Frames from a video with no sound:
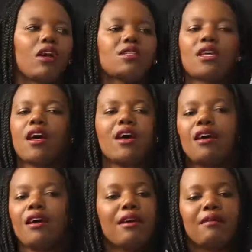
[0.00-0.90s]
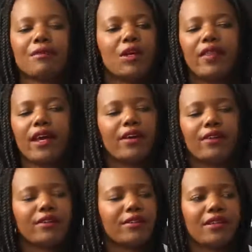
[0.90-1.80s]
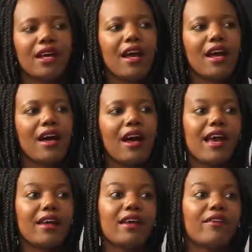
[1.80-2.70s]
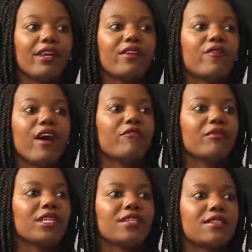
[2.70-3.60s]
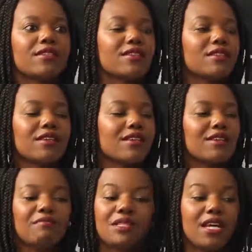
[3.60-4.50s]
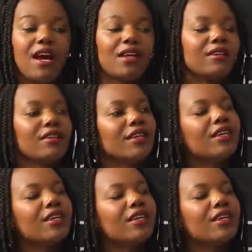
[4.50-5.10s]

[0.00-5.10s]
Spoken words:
because I'm not that girl. I ain't get ready in 5 minutes. Done.